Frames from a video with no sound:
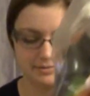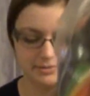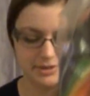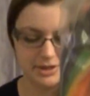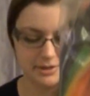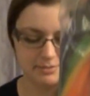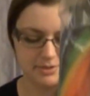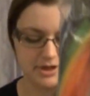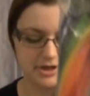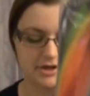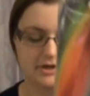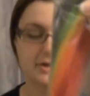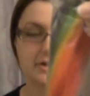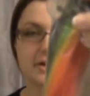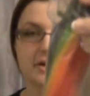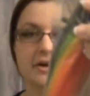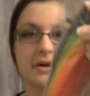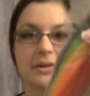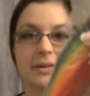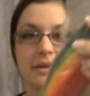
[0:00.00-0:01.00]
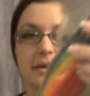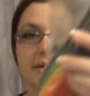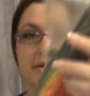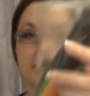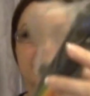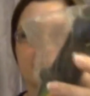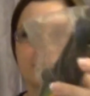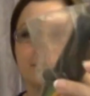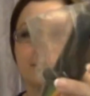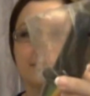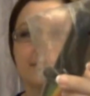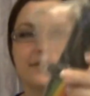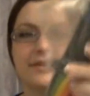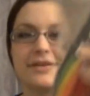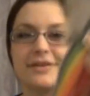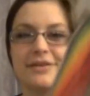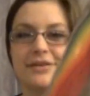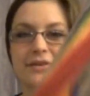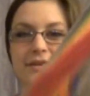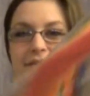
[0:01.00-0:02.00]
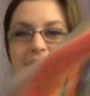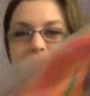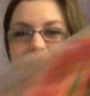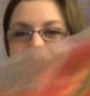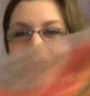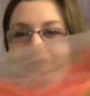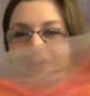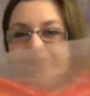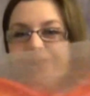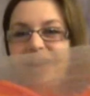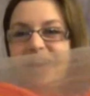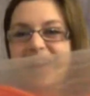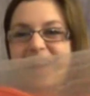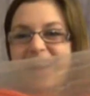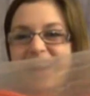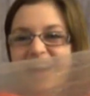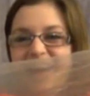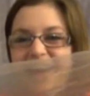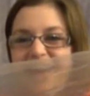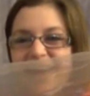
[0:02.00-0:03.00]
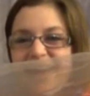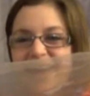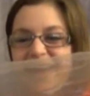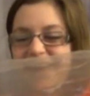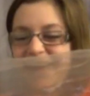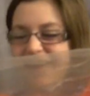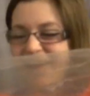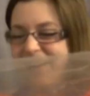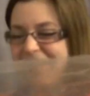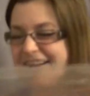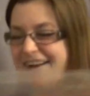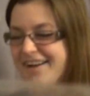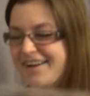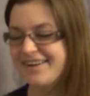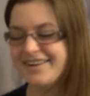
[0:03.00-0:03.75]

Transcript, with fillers: I'm keeping it in here though. Uh,